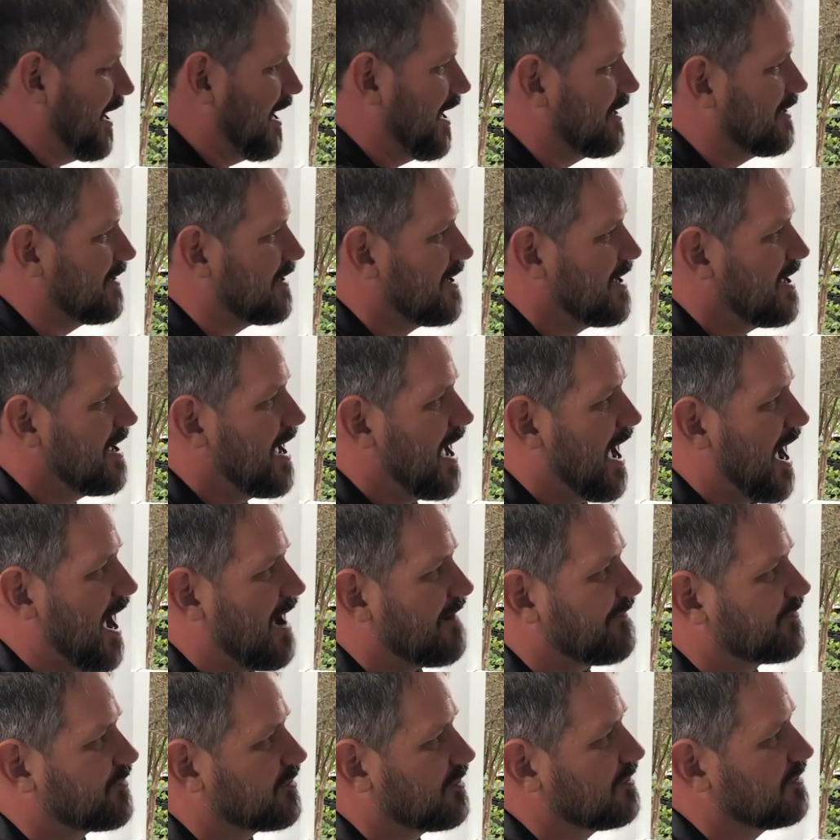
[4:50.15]
And
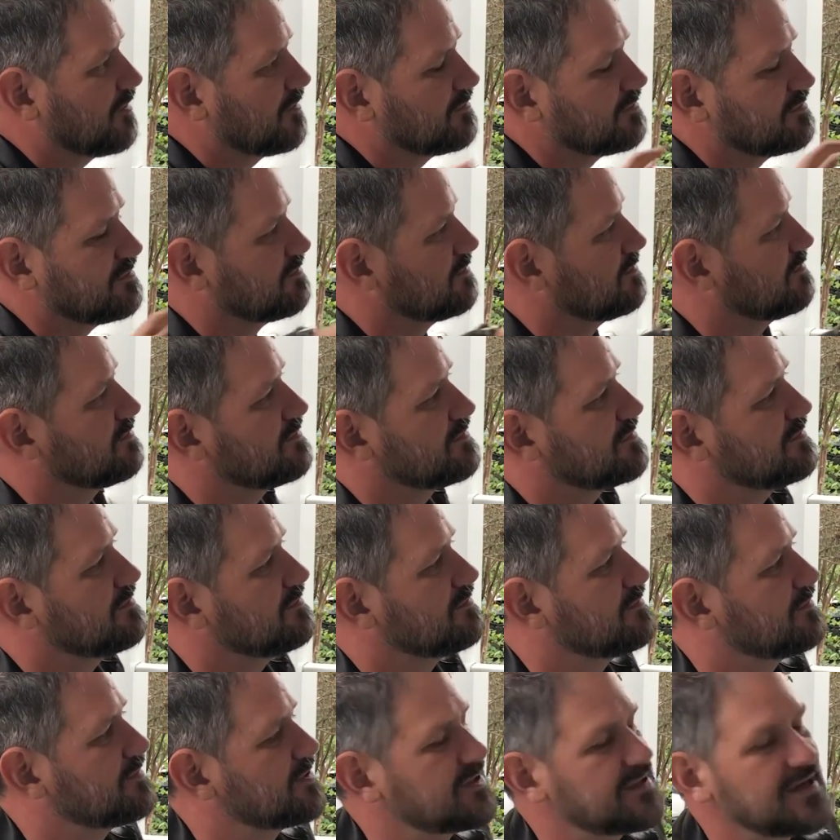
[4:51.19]
after
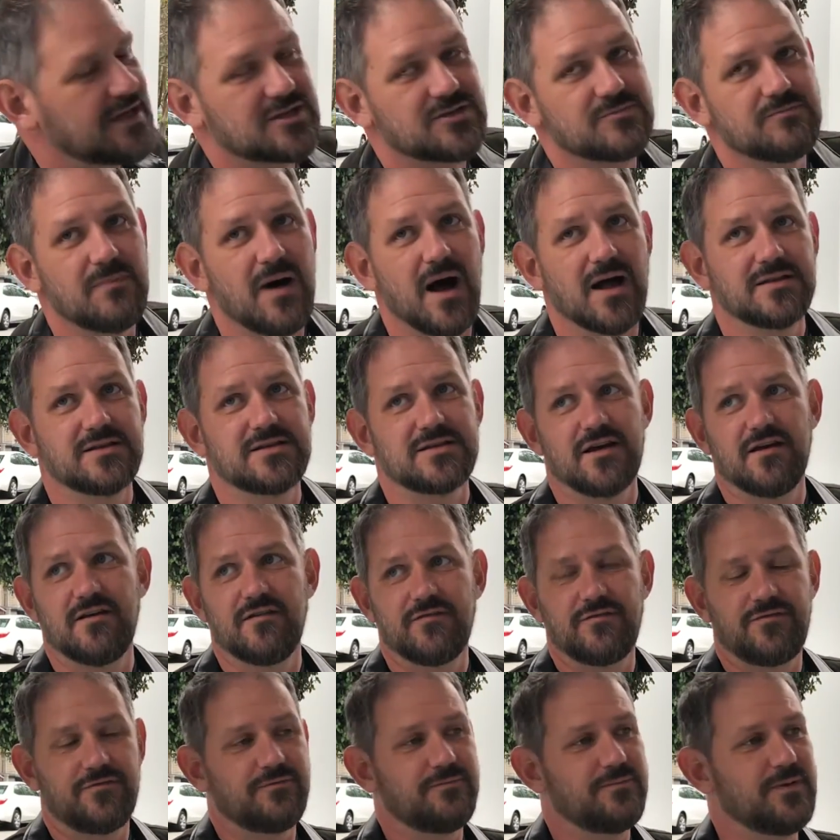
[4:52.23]
6 months
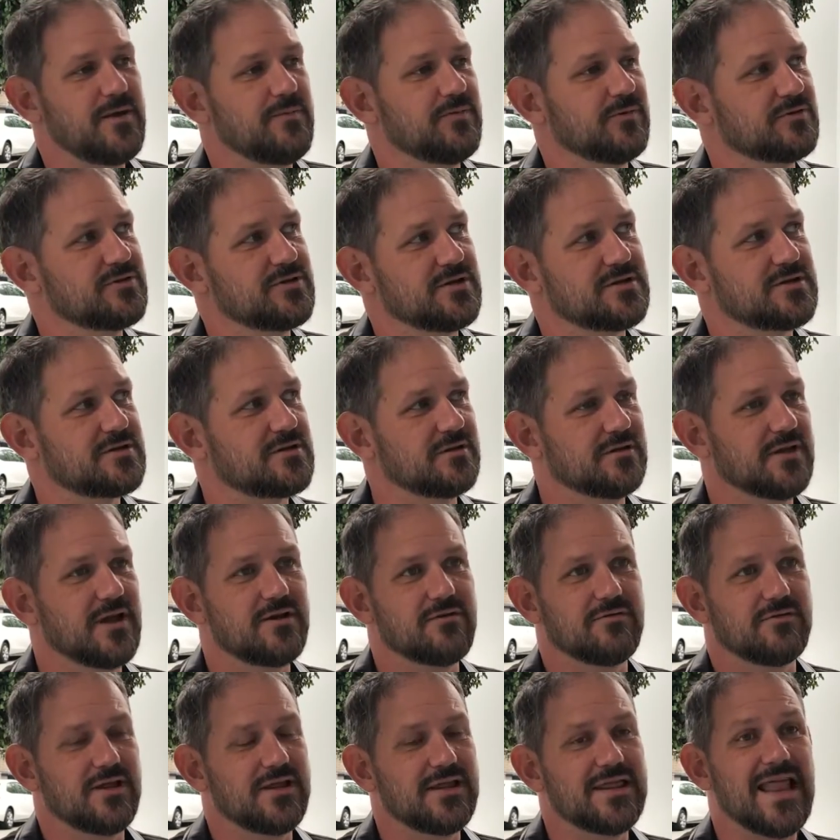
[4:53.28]
of people just
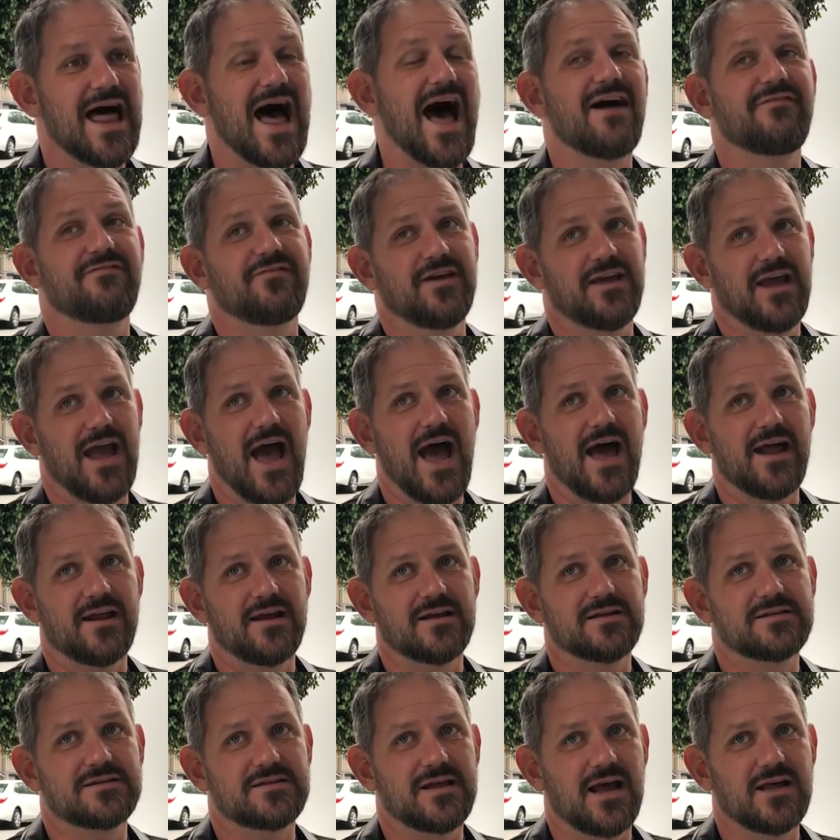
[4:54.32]
literally laughing at
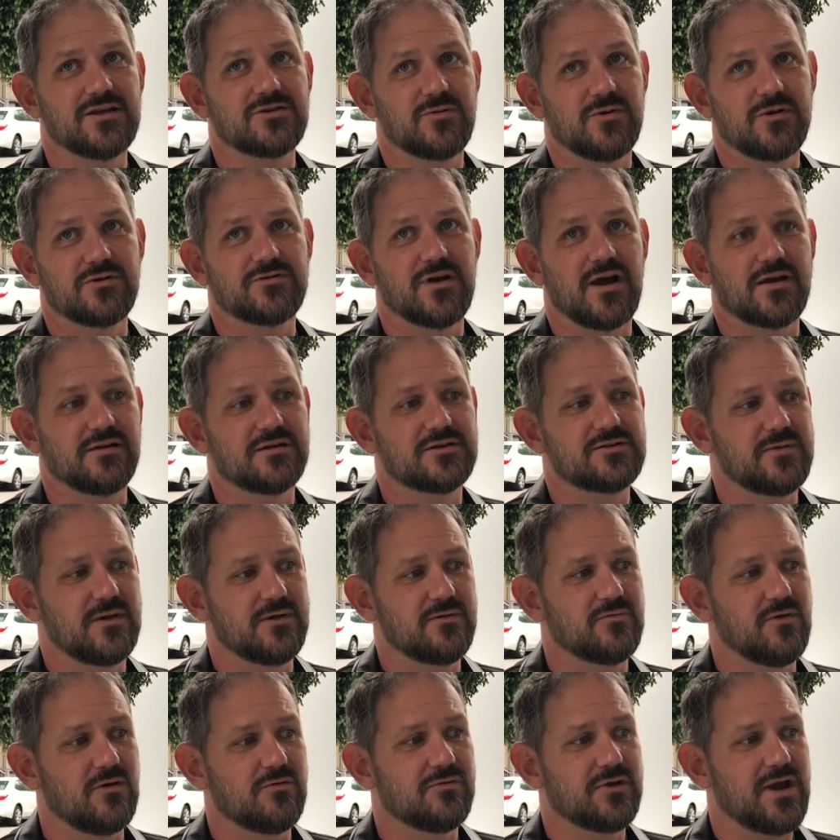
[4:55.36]
us as we were trying to
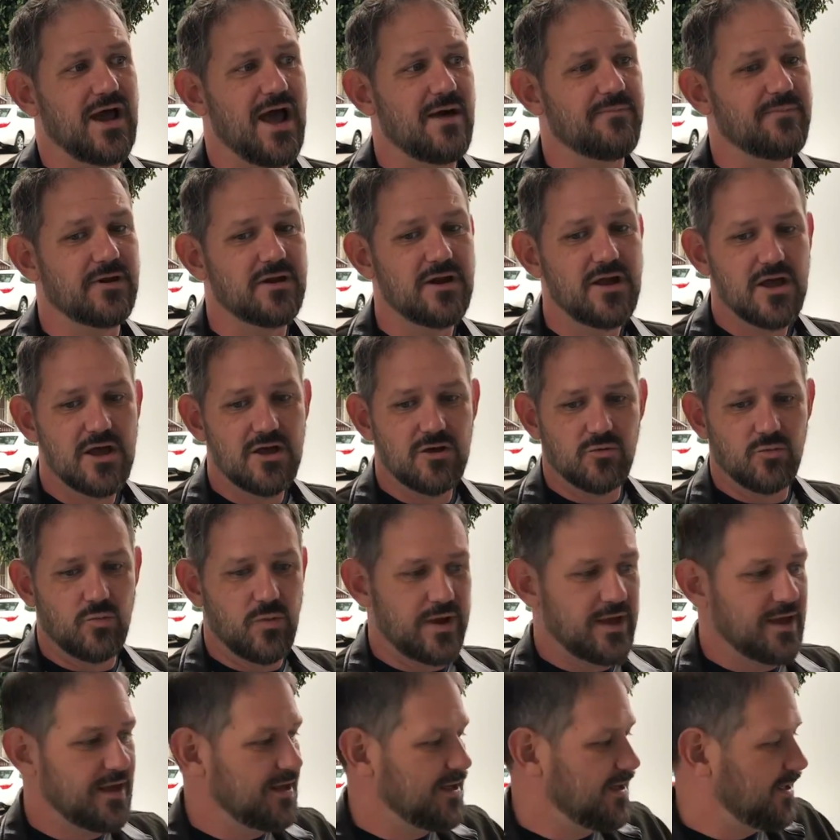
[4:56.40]
explain what would happen,
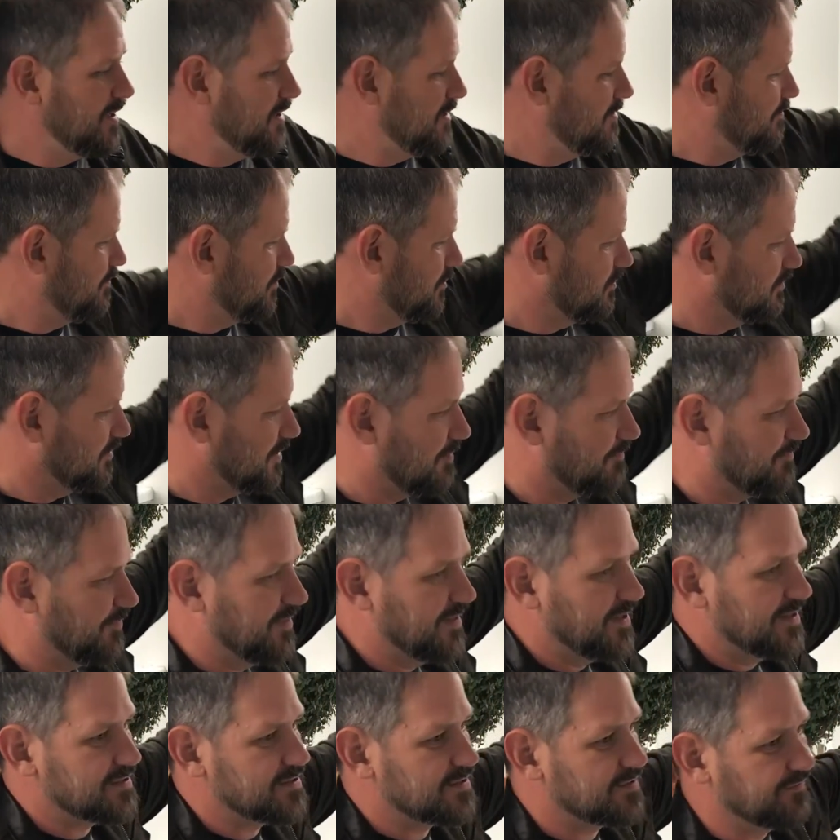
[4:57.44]
we pulled up
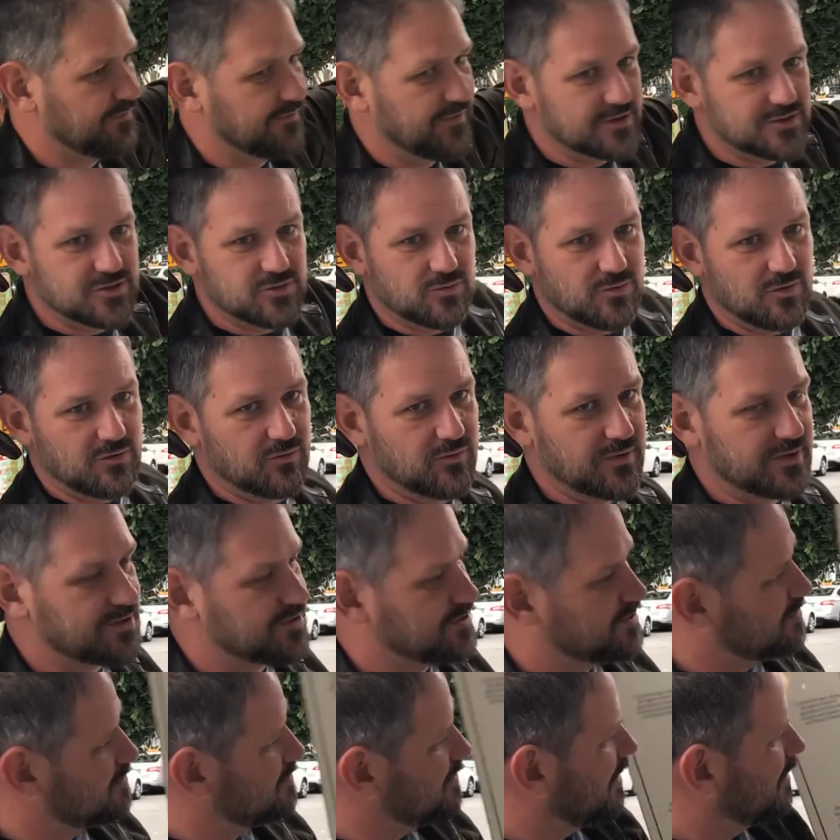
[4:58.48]
this visual,
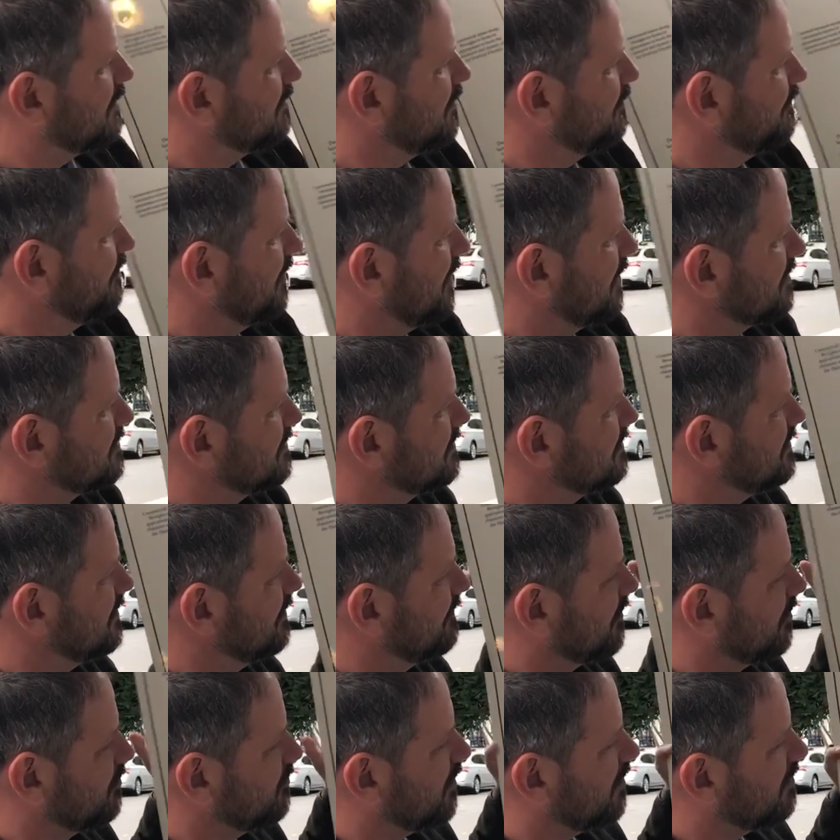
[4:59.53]
which I don't know if you guys can see
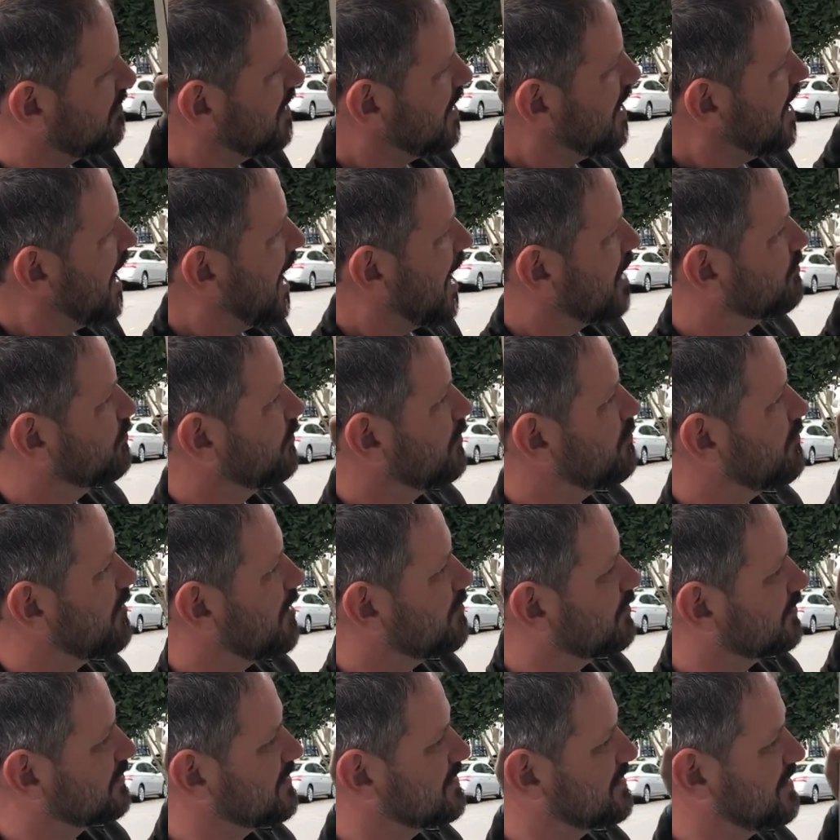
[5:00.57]
very well, and we were
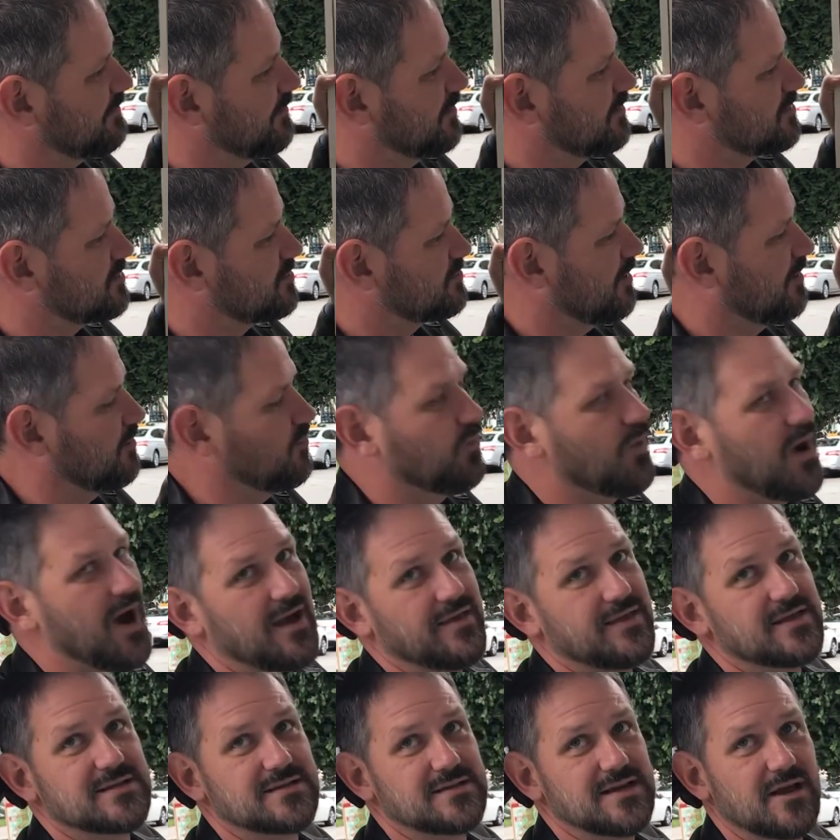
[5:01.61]
able to demonstrate why
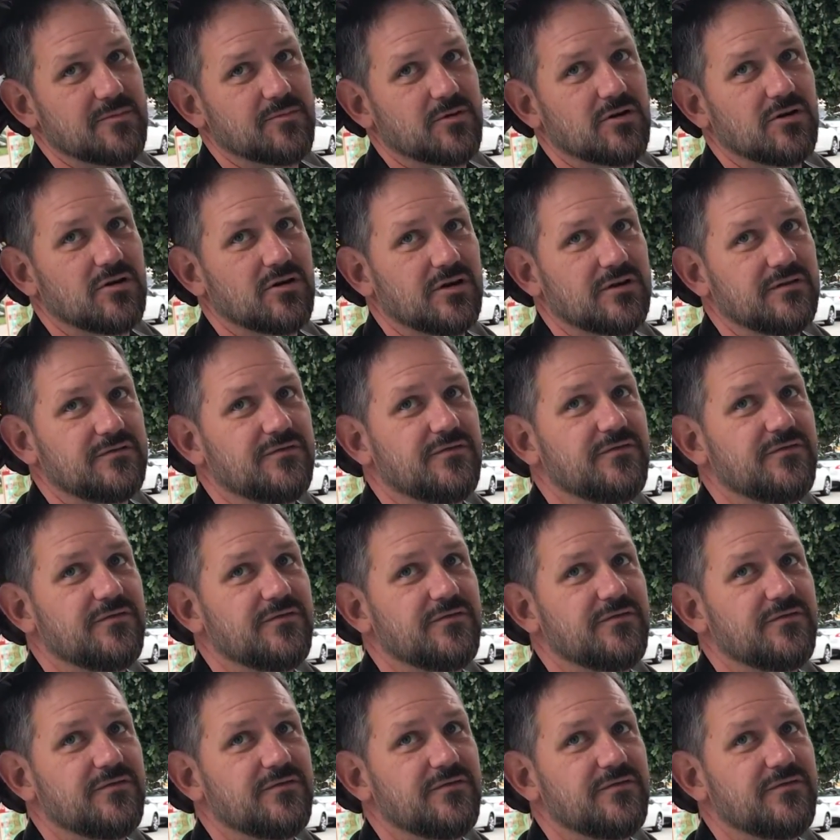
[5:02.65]
this neighborhood